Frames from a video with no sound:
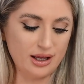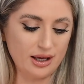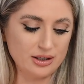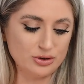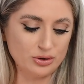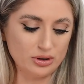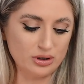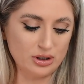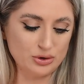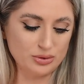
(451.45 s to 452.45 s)
and
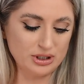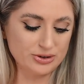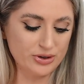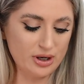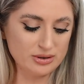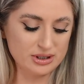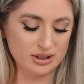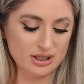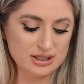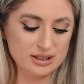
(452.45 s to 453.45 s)
to the
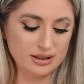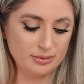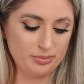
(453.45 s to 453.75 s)
trousers,